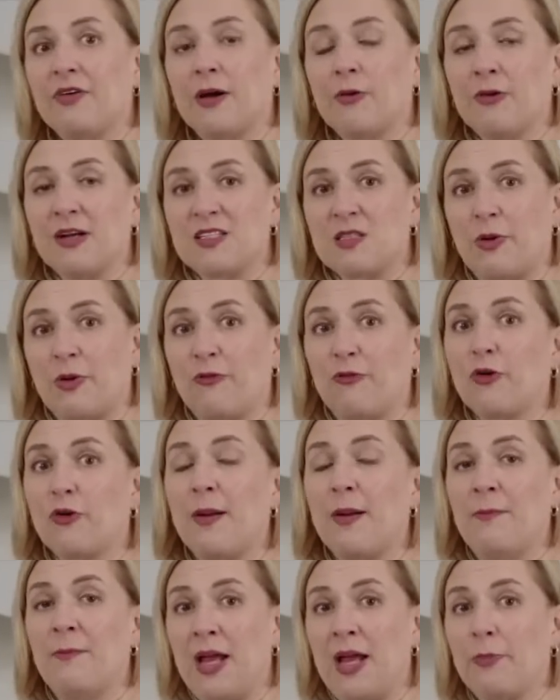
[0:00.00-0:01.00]
a recipe for
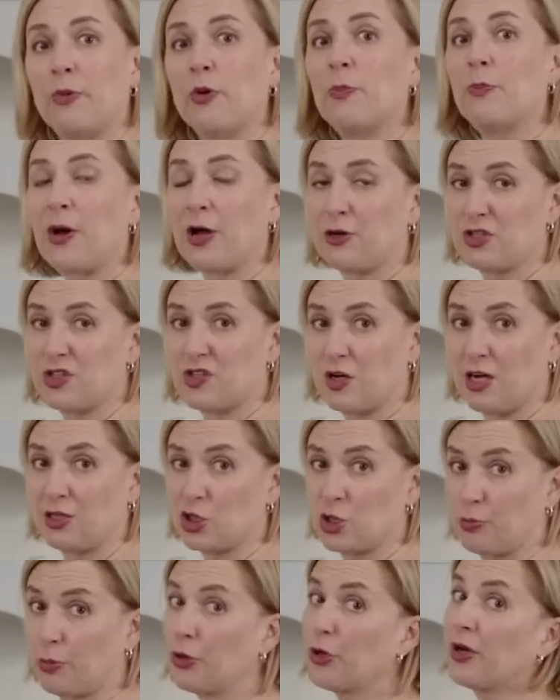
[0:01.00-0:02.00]
a maple
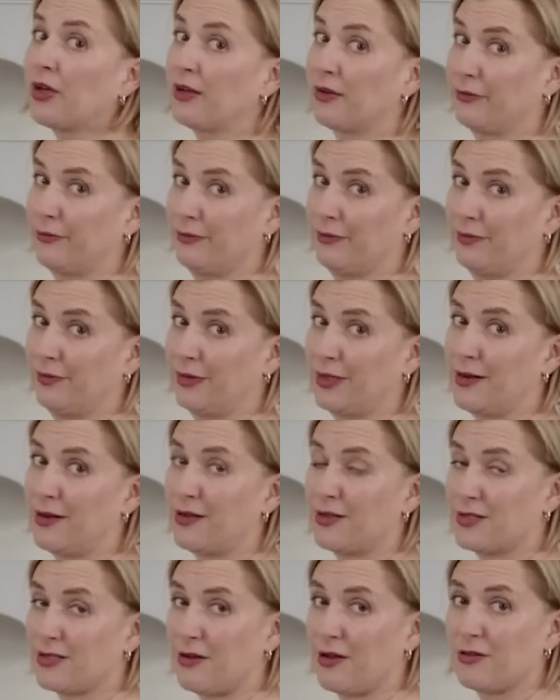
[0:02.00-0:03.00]
butterscotch pudding that
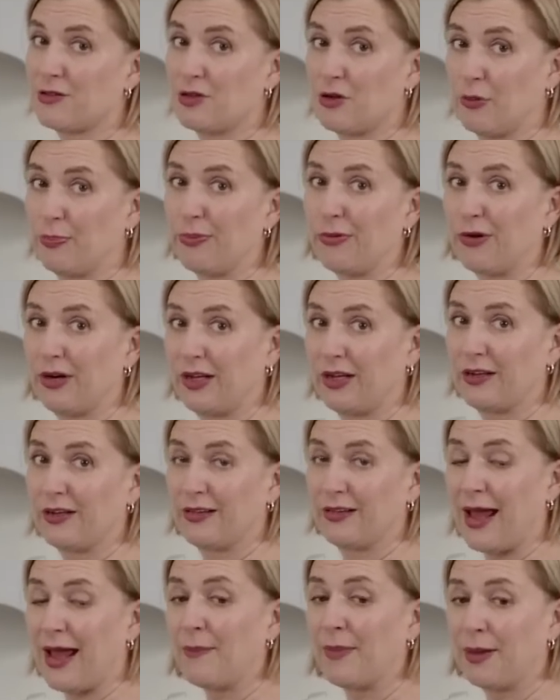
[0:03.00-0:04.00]
is also pretty
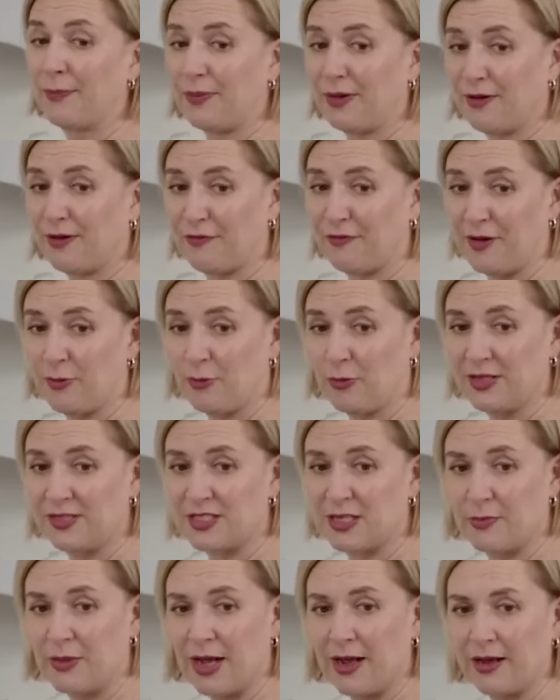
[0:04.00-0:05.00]
good. That might be a fun one
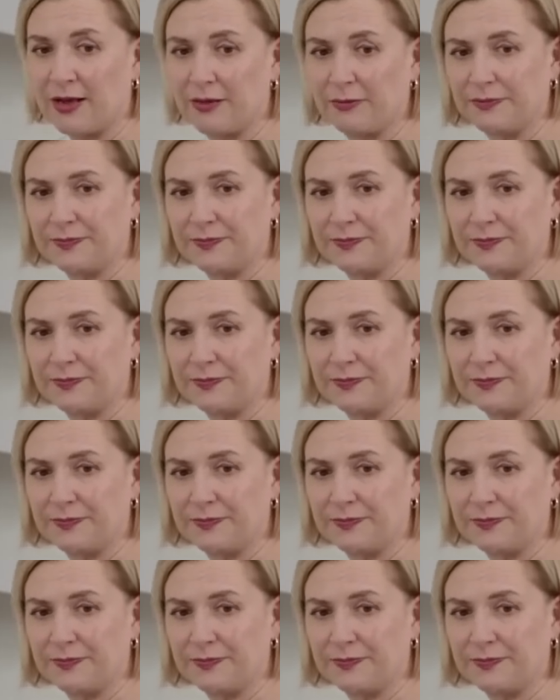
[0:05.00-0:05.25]
to make.